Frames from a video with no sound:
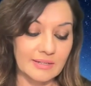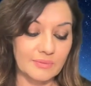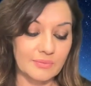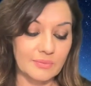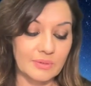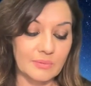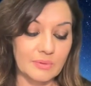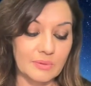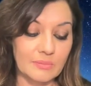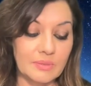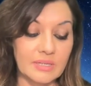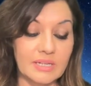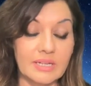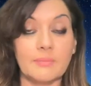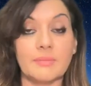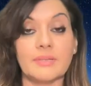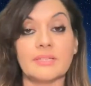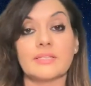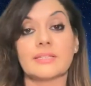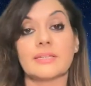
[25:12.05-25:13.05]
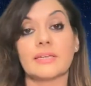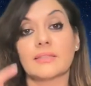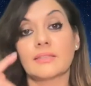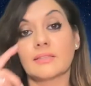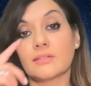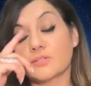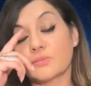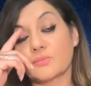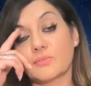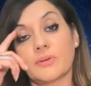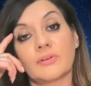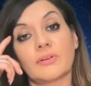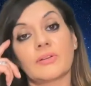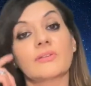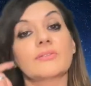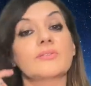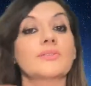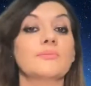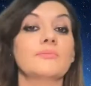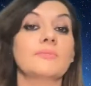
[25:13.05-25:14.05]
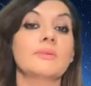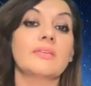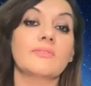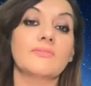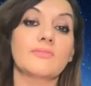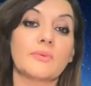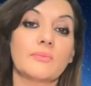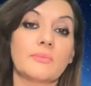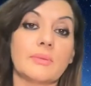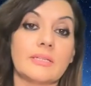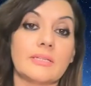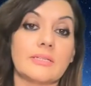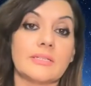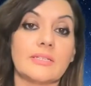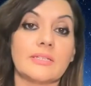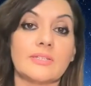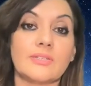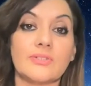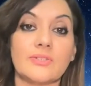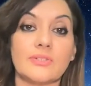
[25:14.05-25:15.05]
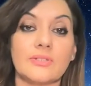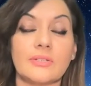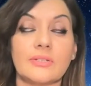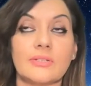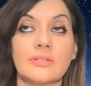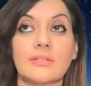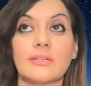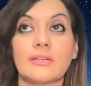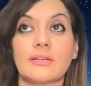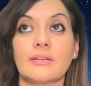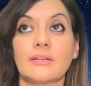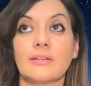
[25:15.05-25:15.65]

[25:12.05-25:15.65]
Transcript: We will be coming together tomorrow to meet for meditation